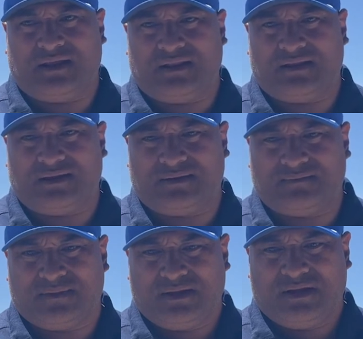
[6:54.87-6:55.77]
and um,
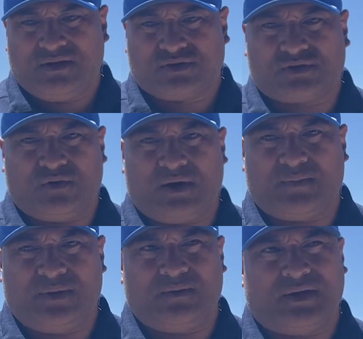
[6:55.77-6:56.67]
show why
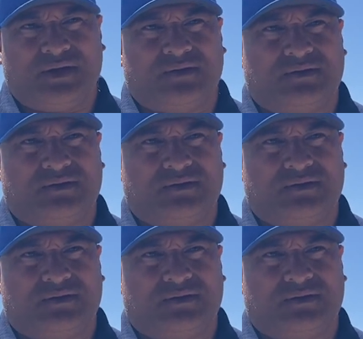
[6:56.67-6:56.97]
BYU